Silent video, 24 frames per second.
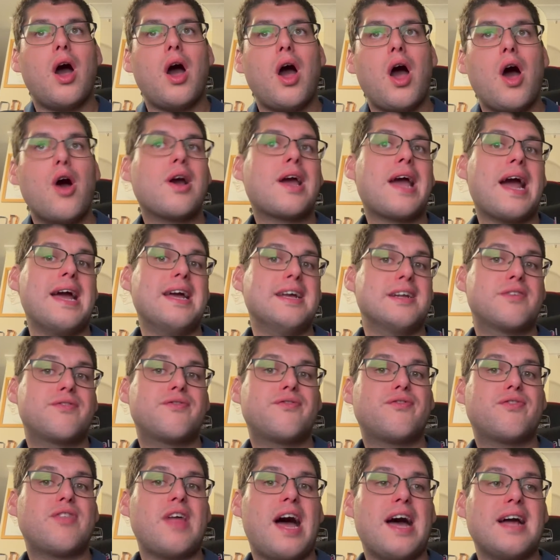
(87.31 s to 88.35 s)
Okay,
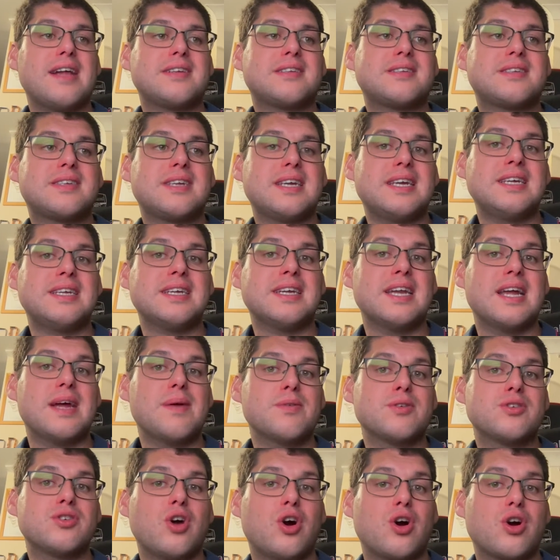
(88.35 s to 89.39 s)
that season it
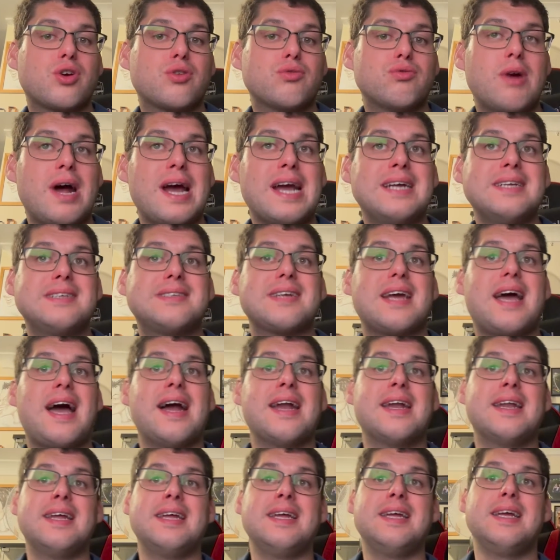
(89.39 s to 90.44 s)
was not great
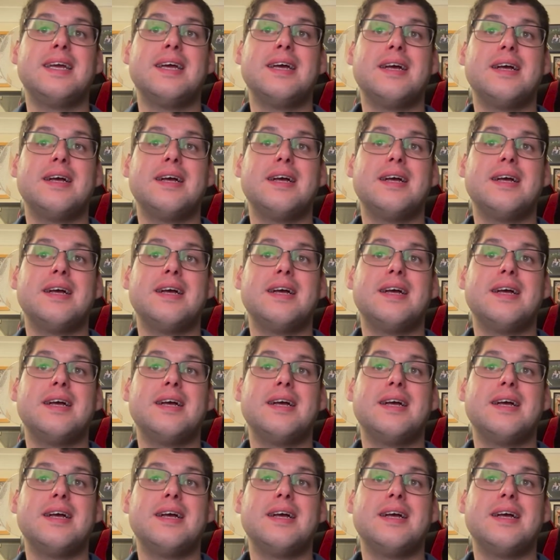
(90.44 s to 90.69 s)
and he